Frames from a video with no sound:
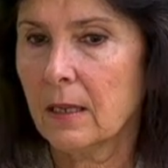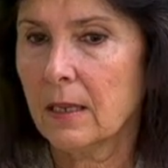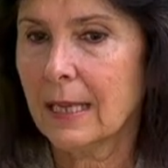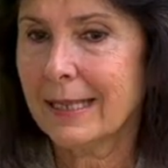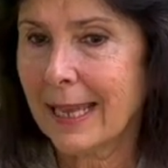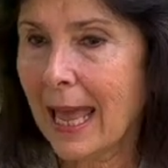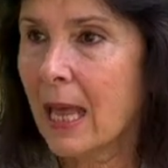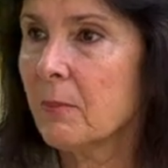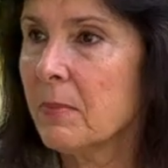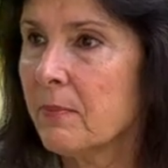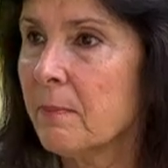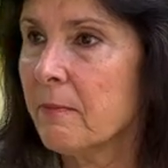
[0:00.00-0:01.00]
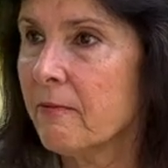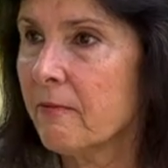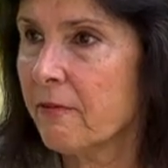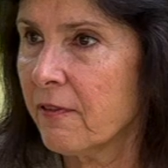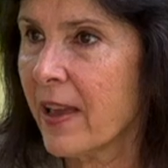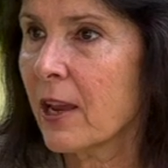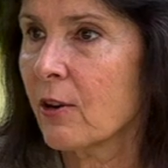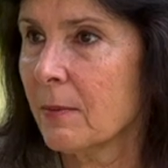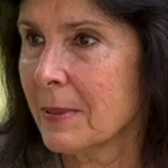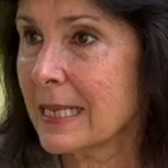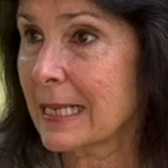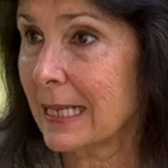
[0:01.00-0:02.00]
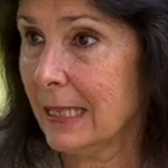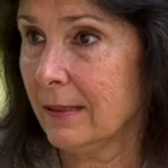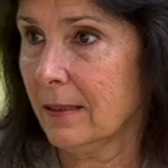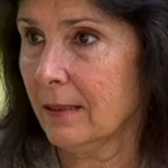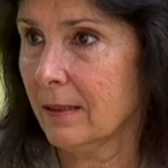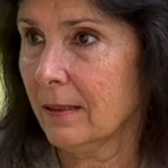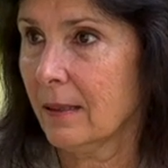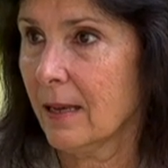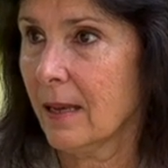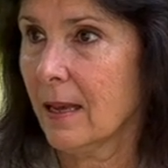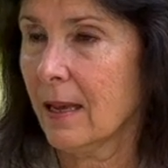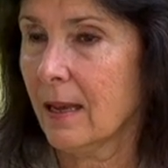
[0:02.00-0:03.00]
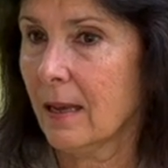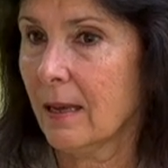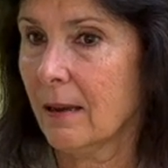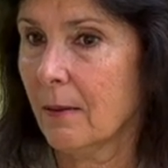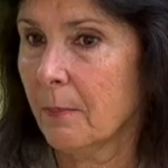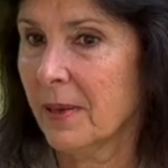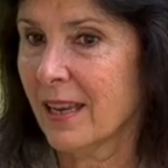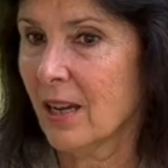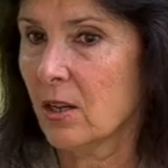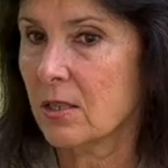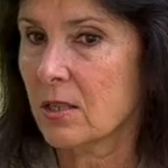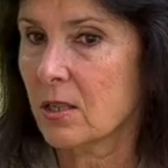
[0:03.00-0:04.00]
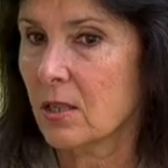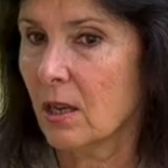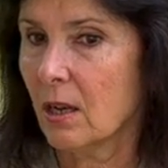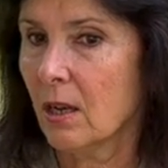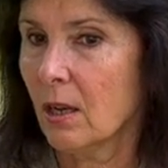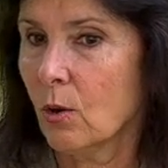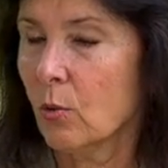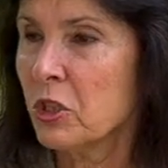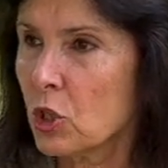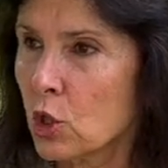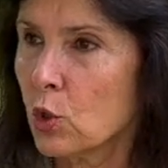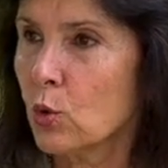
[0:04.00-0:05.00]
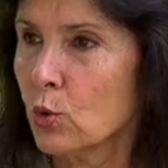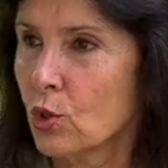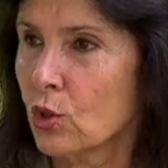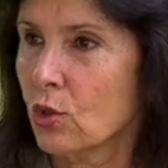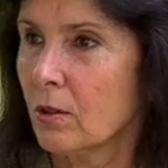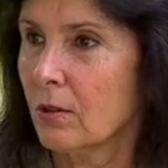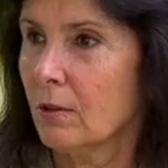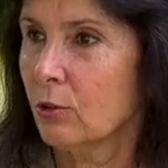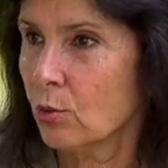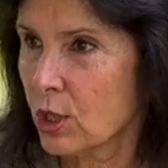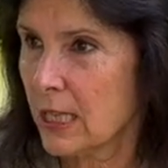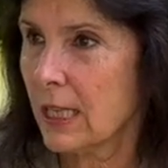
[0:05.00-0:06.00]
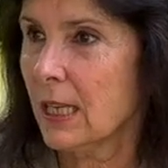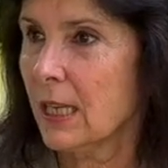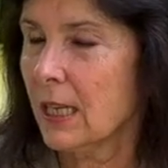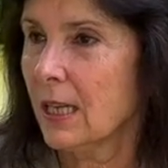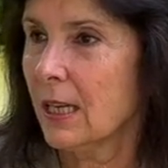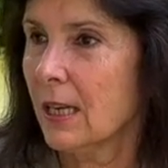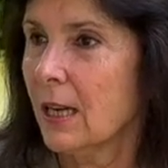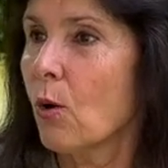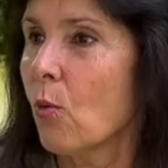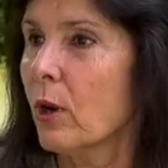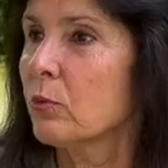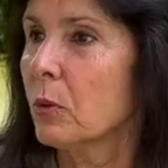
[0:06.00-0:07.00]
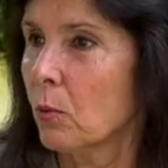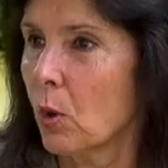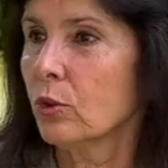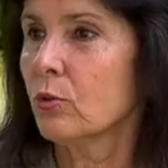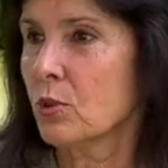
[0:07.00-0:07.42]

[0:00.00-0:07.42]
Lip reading: It can be very misleading because we choose to see what we want to